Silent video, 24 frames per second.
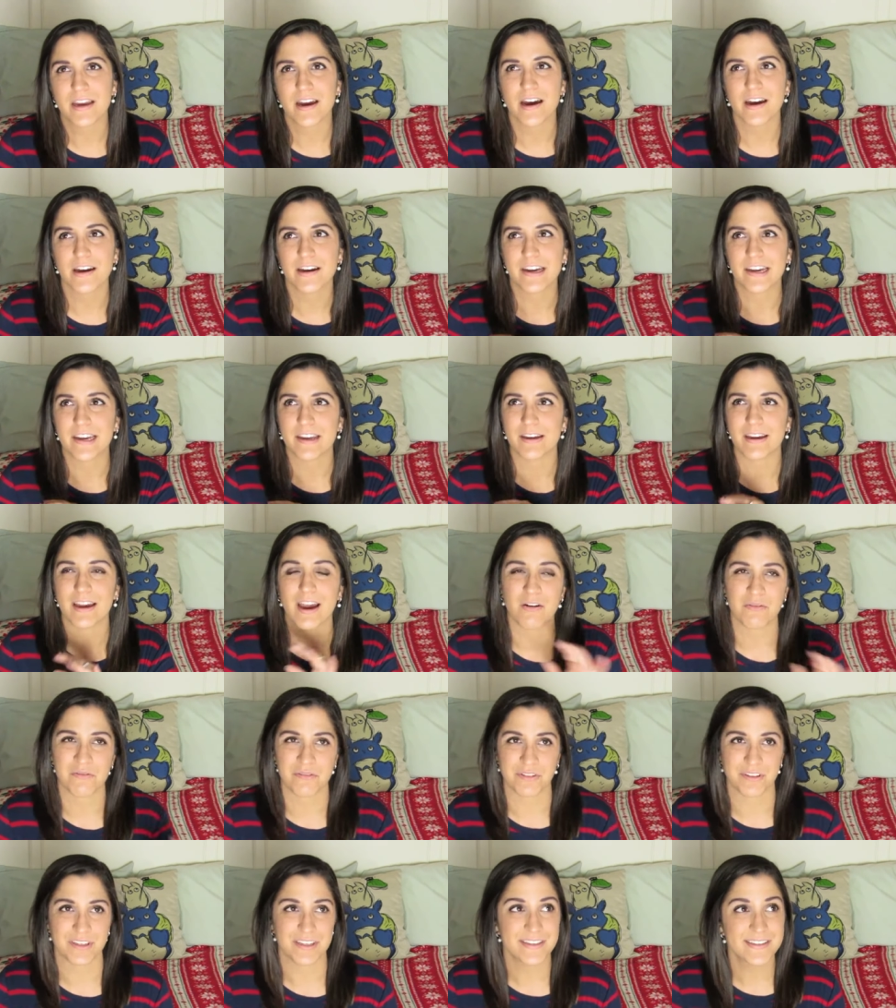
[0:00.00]
I got
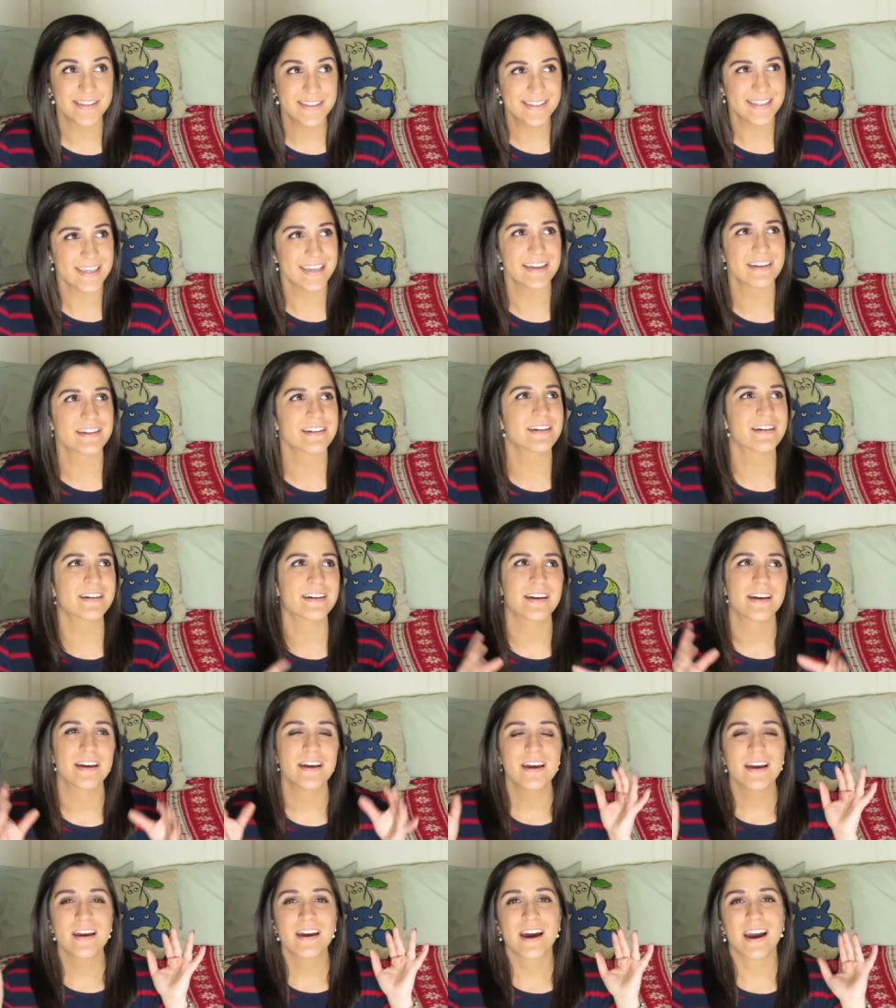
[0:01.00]
really sick,
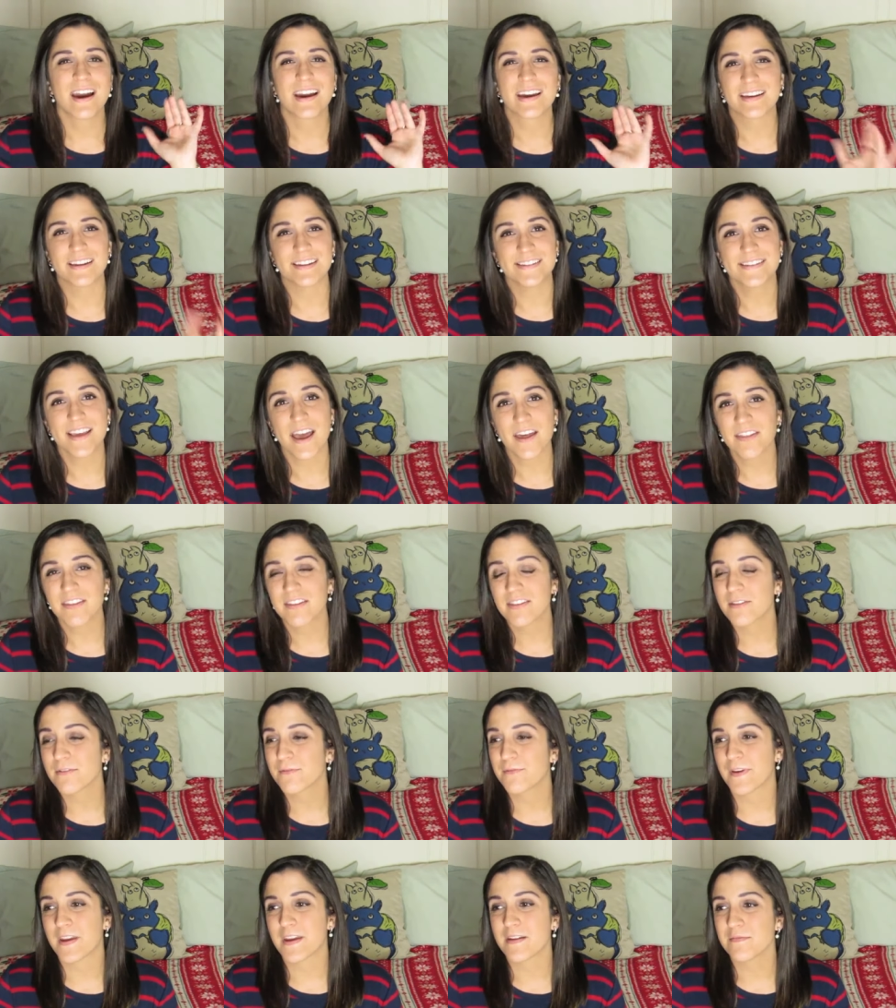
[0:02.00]
I had a death in
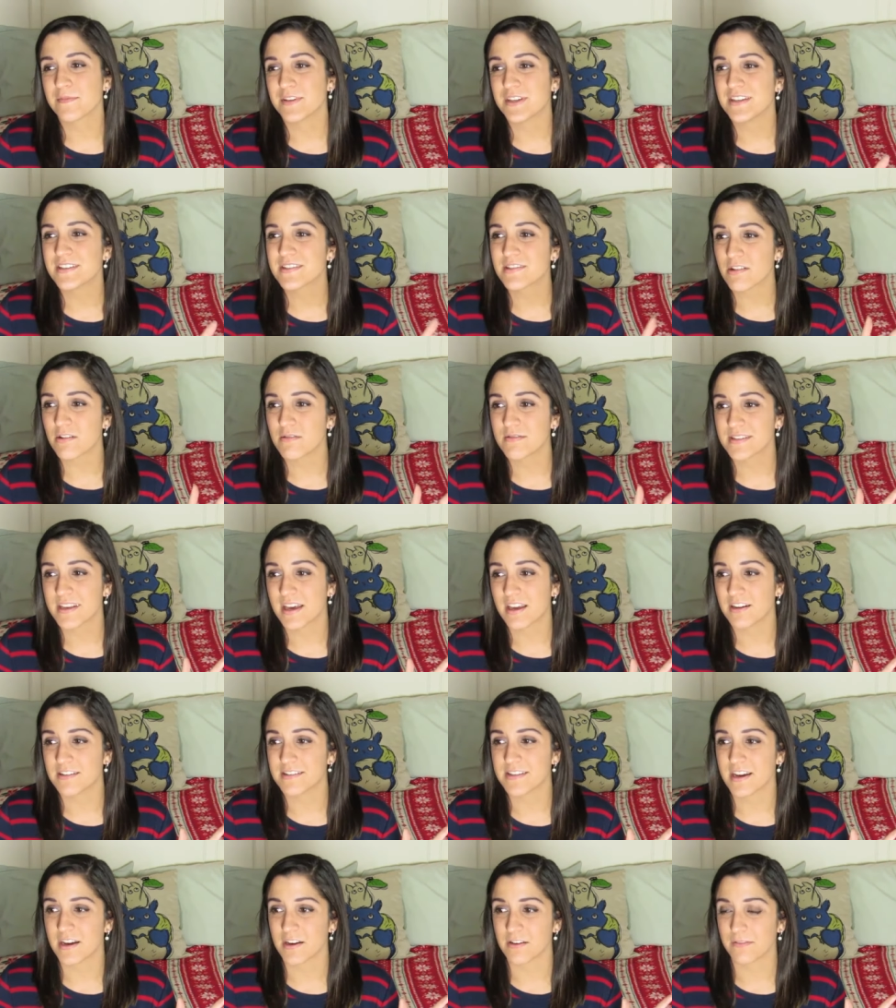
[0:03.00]
the family, so I was out
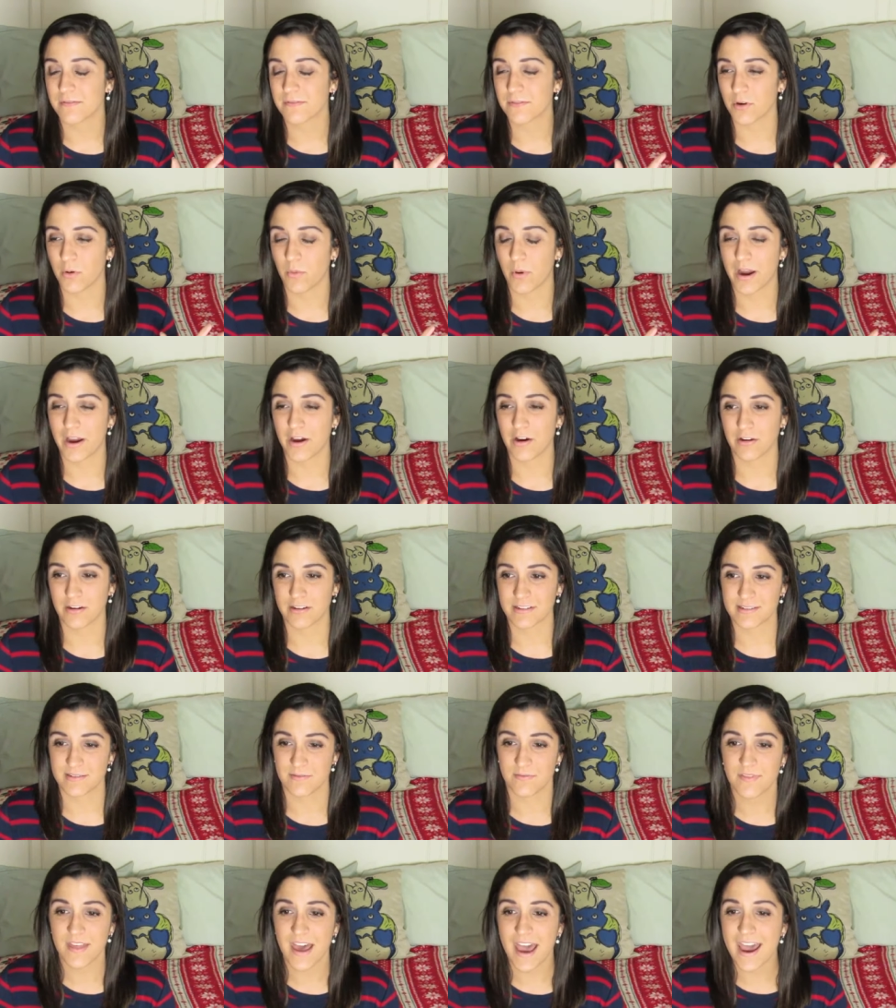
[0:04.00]
of town for a while because
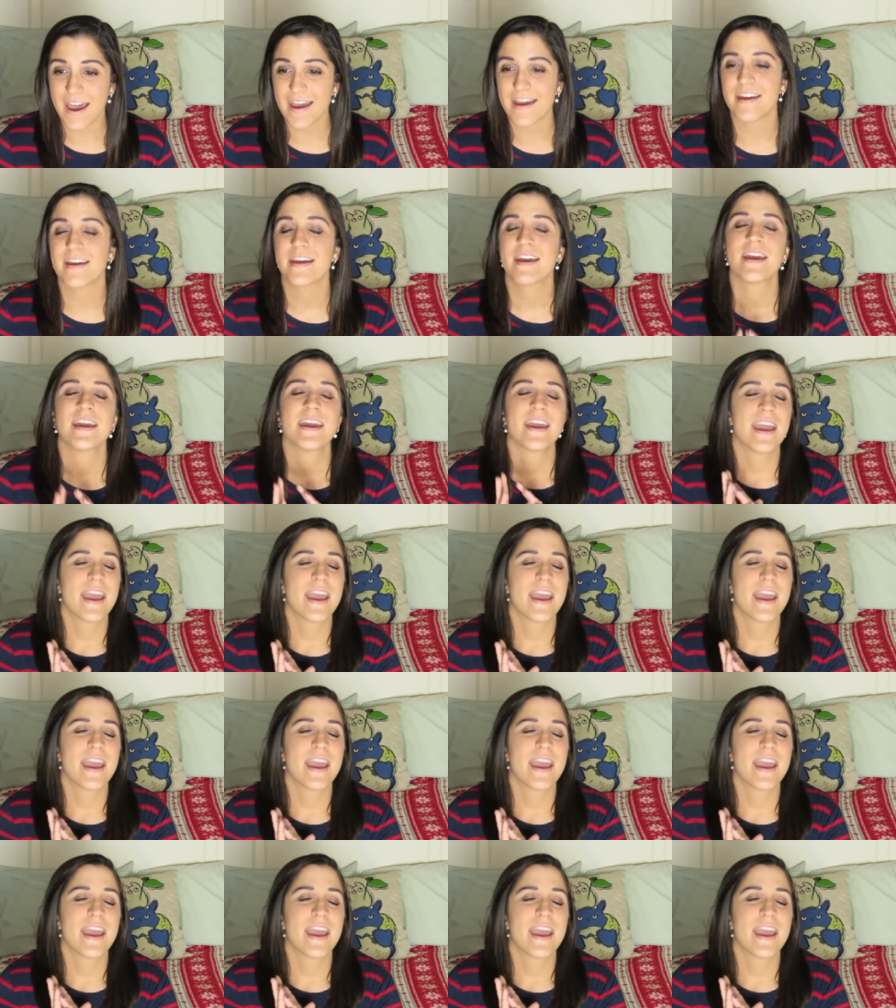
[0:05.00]
of that,